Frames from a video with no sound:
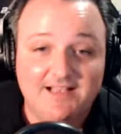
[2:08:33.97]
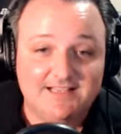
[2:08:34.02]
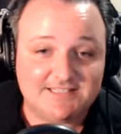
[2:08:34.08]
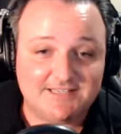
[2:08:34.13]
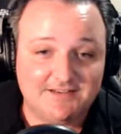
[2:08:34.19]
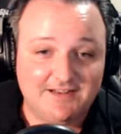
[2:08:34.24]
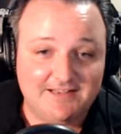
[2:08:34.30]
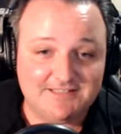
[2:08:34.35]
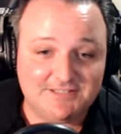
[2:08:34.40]

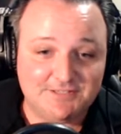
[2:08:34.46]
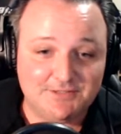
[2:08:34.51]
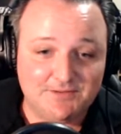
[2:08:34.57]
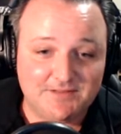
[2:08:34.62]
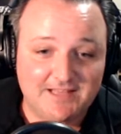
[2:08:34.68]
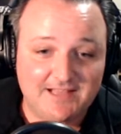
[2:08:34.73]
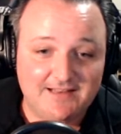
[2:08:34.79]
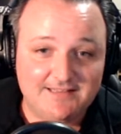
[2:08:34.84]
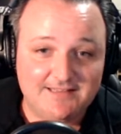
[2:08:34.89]
So
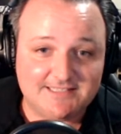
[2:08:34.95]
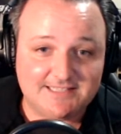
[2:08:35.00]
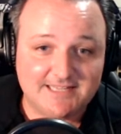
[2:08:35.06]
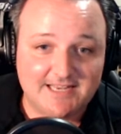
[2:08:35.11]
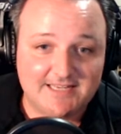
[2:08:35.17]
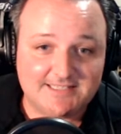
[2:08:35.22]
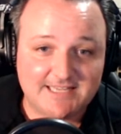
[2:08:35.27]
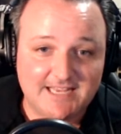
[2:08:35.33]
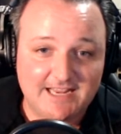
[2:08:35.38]
until then,
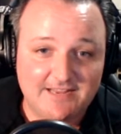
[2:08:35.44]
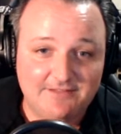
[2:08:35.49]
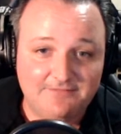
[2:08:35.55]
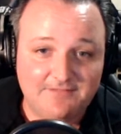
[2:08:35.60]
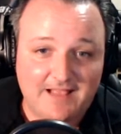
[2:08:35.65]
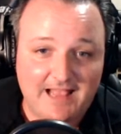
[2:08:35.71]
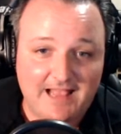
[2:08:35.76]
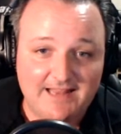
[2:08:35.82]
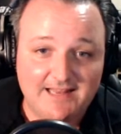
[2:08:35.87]
stay
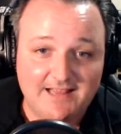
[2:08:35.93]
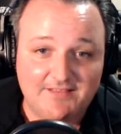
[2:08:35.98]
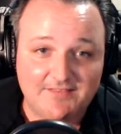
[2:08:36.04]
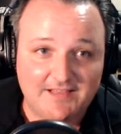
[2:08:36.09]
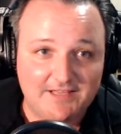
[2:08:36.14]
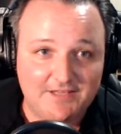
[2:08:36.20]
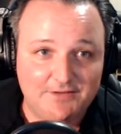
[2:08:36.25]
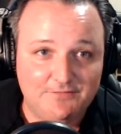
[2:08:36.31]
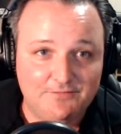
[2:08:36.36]
safe, and
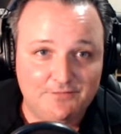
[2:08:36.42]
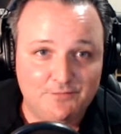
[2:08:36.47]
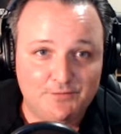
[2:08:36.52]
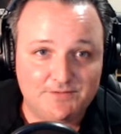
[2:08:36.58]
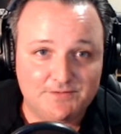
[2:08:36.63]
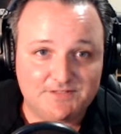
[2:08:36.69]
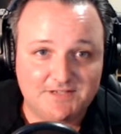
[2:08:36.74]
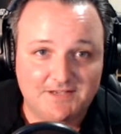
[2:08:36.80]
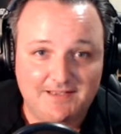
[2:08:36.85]
thank you for
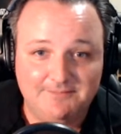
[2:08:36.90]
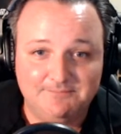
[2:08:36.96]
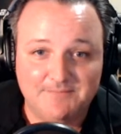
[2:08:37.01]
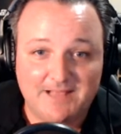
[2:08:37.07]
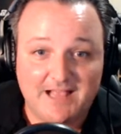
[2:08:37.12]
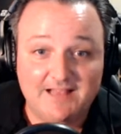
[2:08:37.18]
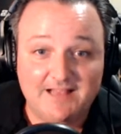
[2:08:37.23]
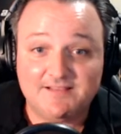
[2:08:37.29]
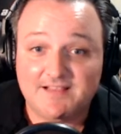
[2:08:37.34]
your
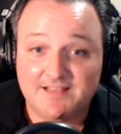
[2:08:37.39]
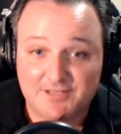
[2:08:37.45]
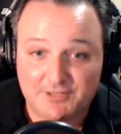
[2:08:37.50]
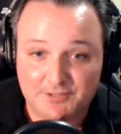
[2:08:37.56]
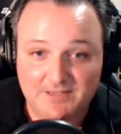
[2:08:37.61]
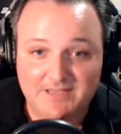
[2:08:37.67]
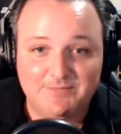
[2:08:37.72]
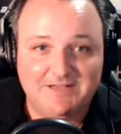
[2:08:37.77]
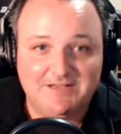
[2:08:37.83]
time. And thank
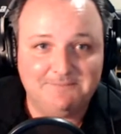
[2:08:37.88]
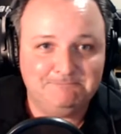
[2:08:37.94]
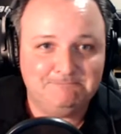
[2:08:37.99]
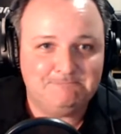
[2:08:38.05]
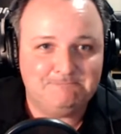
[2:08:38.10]
you, Emma.